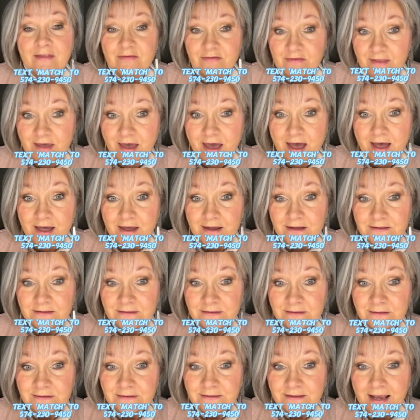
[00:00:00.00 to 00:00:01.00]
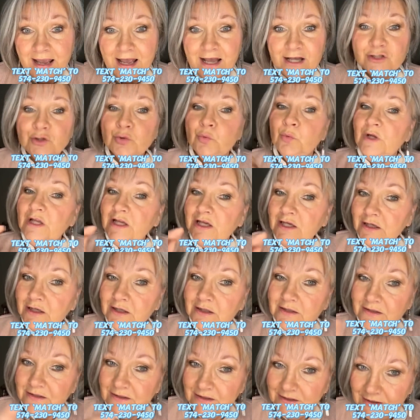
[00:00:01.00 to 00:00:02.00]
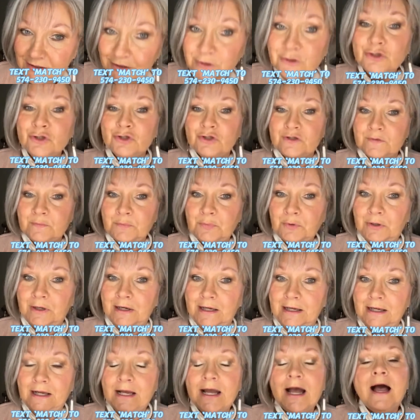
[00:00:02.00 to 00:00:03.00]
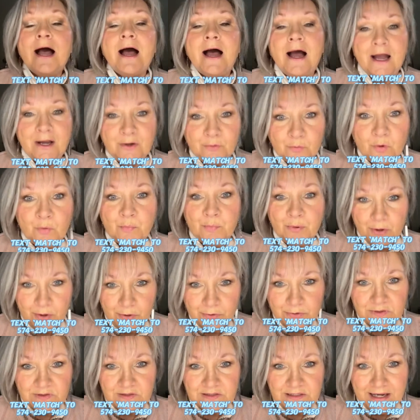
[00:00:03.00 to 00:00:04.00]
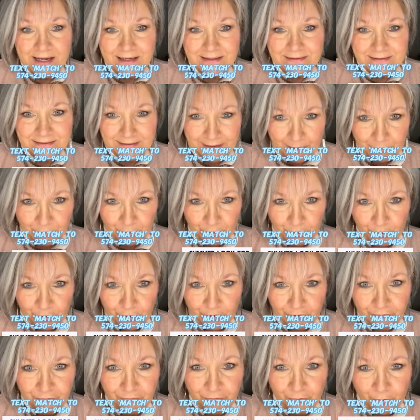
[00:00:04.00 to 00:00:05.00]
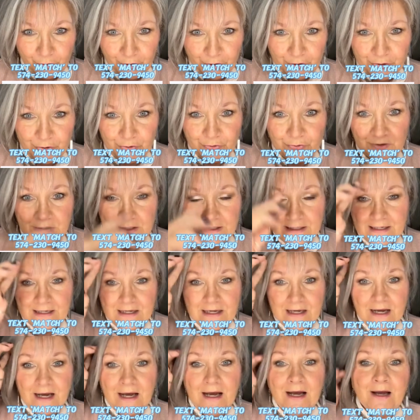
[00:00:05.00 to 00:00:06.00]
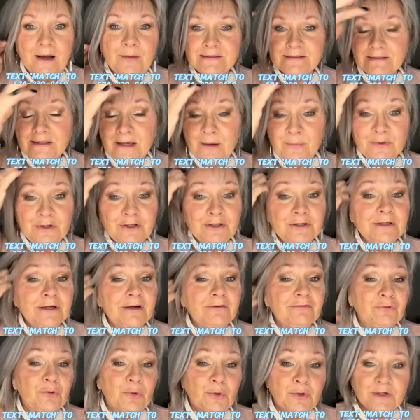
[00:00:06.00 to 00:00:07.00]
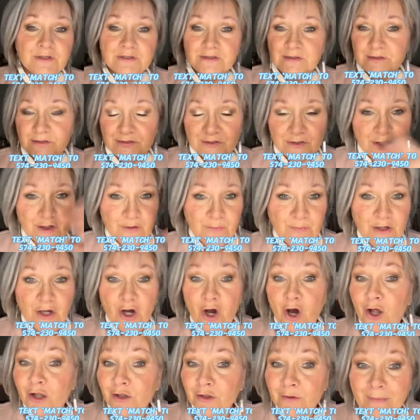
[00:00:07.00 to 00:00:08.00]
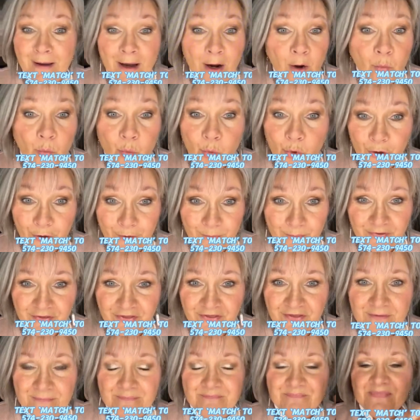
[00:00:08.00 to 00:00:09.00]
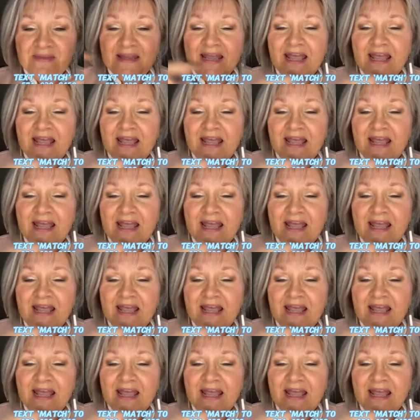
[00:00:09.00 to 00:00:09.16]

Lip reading: And then as we get into spring, I will post a summer look for you, because summer, of course, is going to be all about warmth.